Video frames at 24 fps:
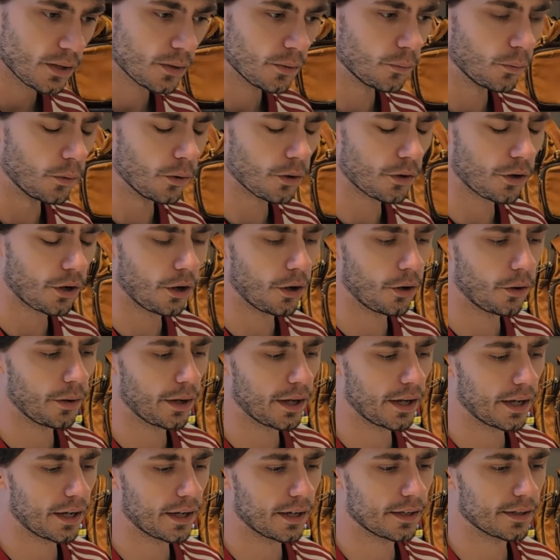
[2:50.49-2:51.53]
We'll go
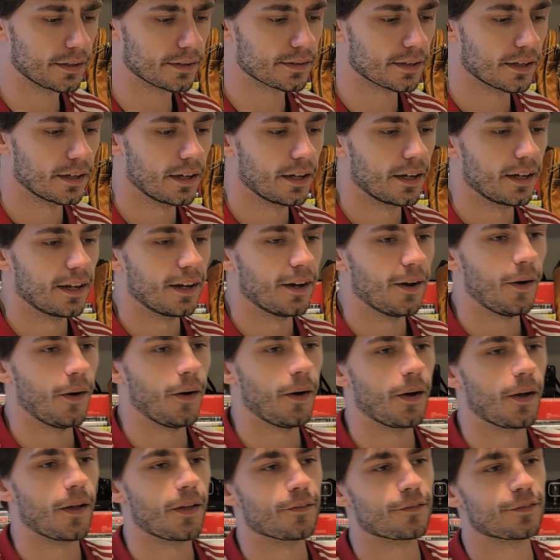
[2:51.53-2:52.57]
and
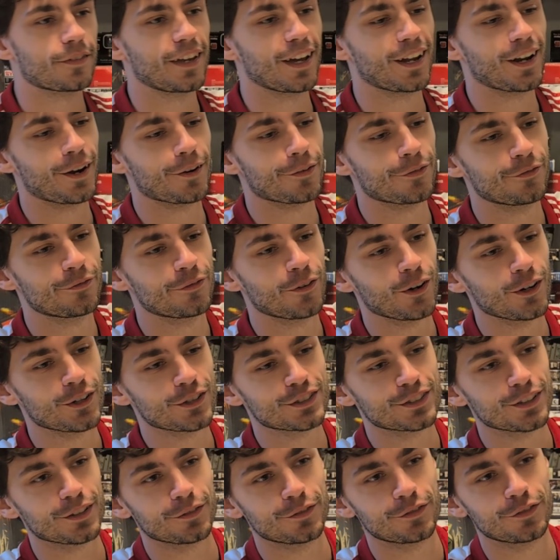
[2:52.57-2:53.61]
get our
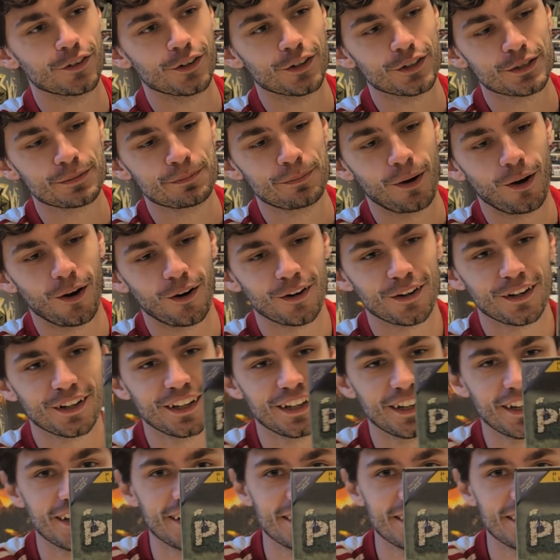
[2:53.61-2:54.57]
first party